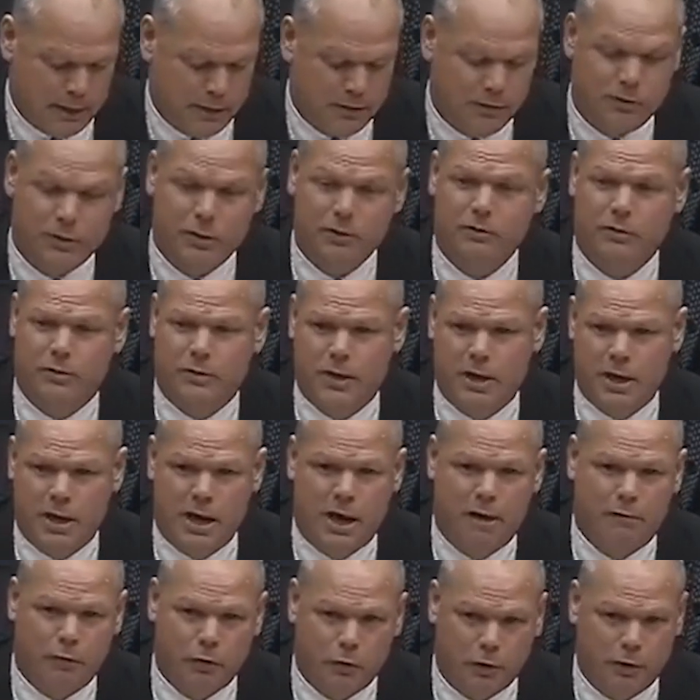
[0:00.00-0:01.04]
Since then,
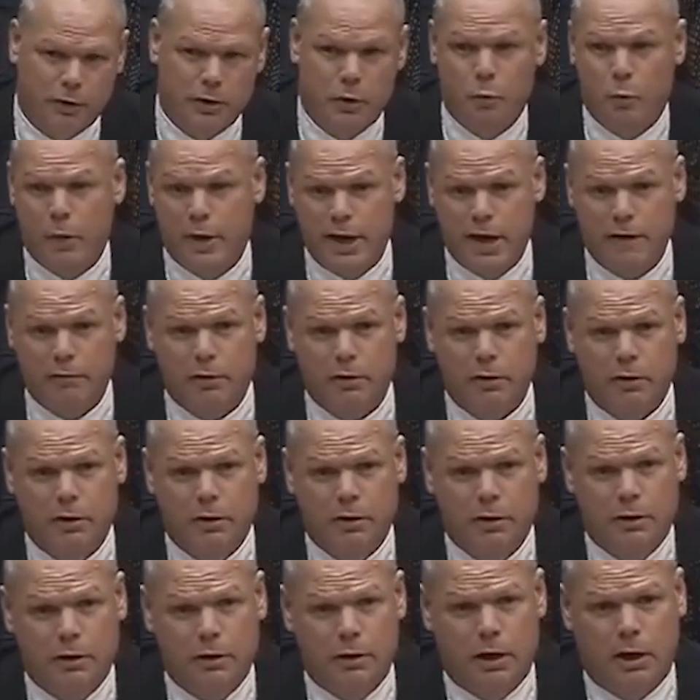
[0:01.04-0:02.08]
I've learned that
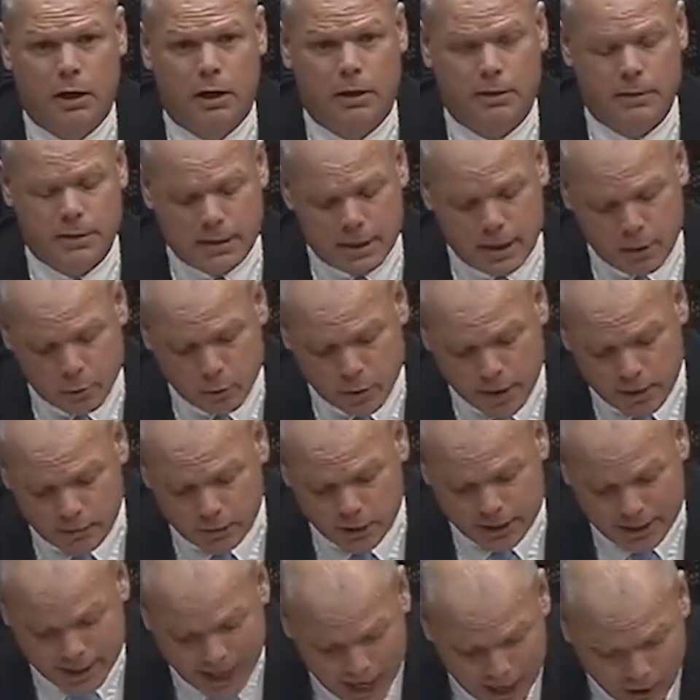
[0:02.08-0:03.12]

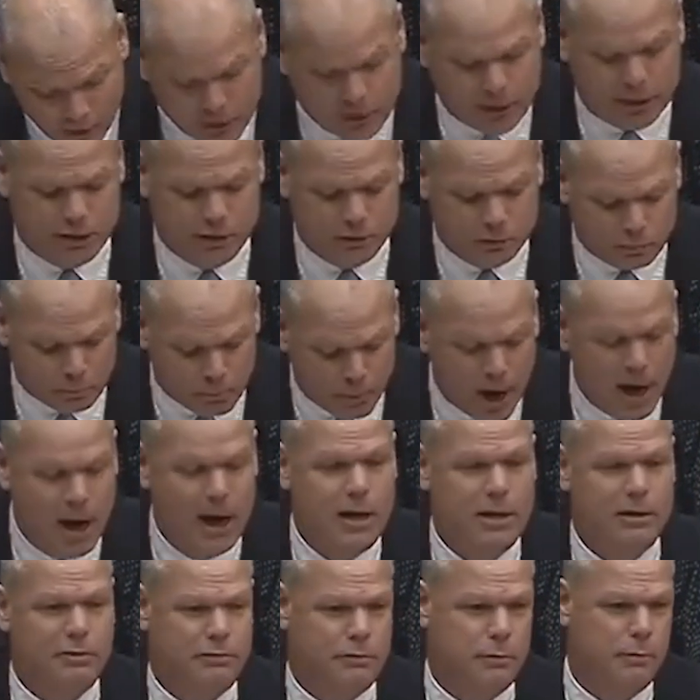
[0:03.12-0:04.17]
whenever talc is
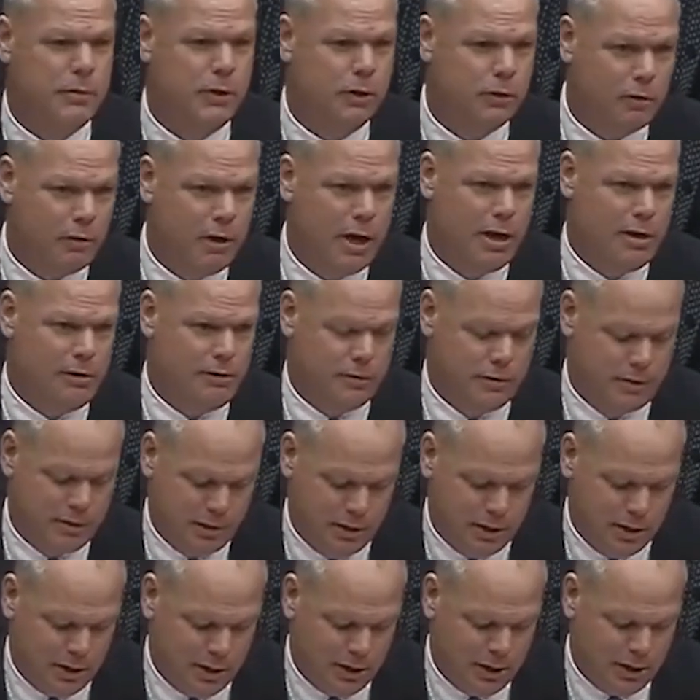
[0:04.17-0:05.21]
mined from the ground,
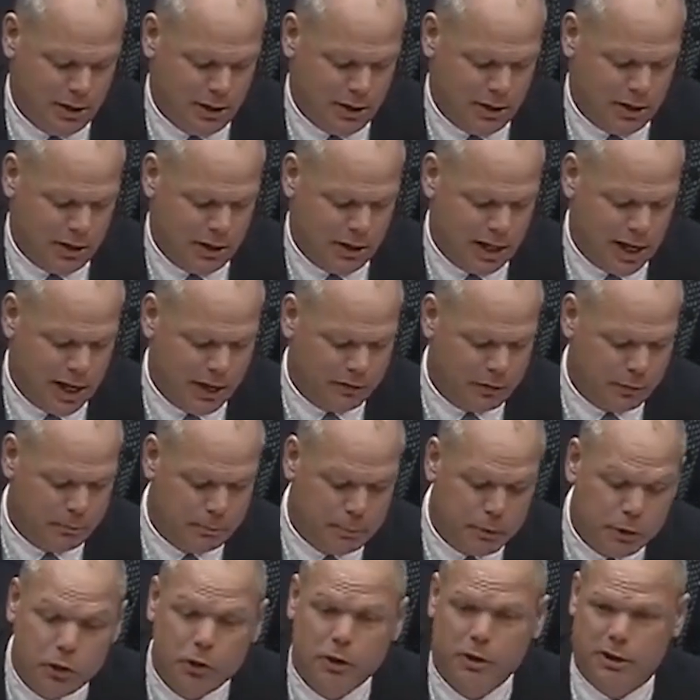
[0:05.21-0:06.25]
it has
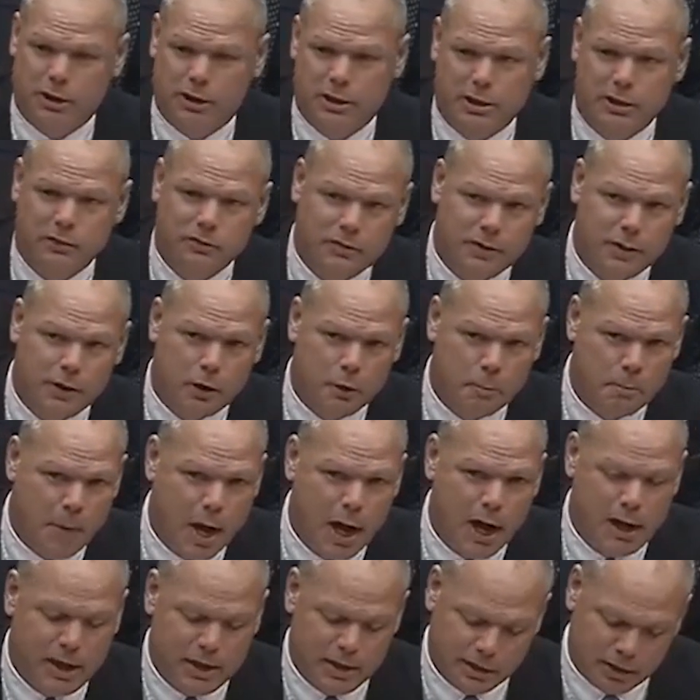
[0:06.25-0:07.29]
impurities that are
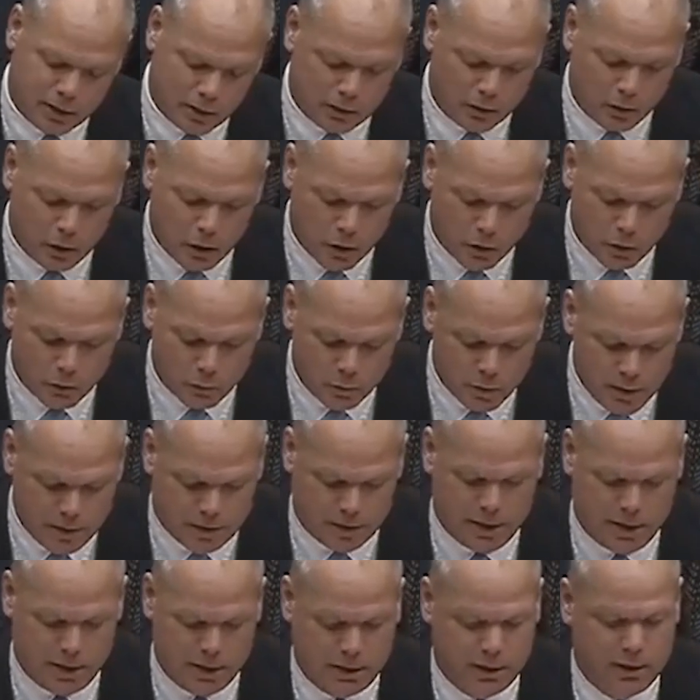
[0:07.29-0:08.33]
mined along
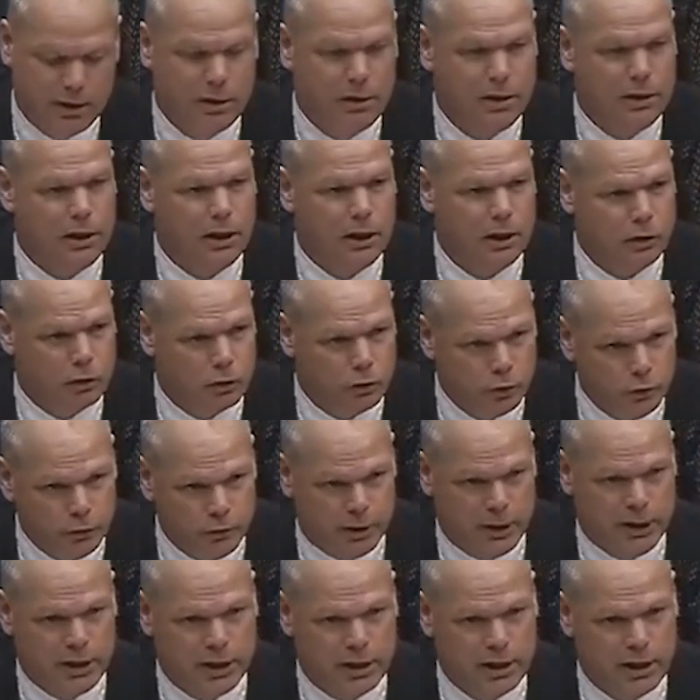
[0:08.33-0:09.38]
with it,
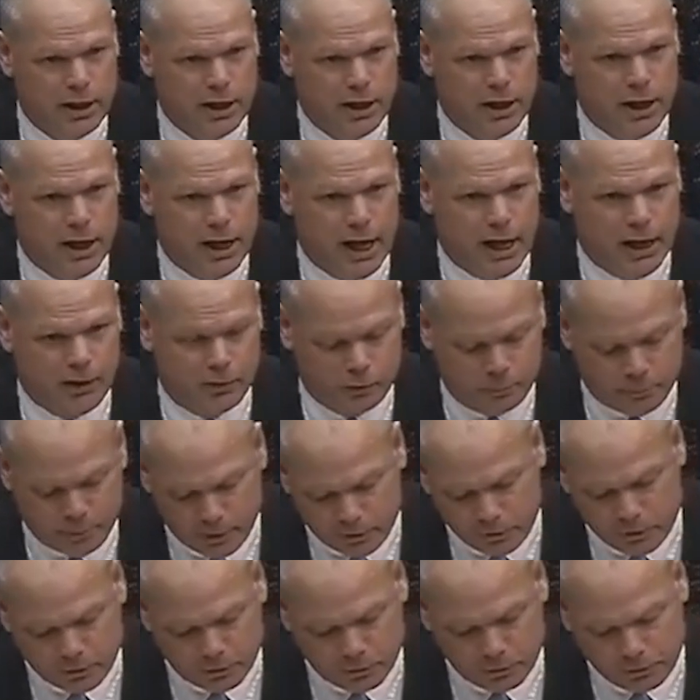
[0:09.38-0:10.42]
including
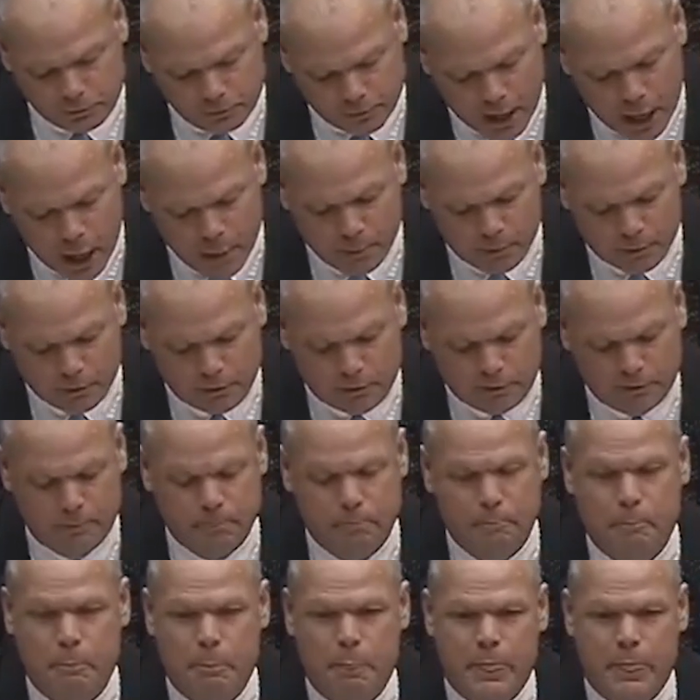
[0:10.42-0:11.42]
asbestos fibers.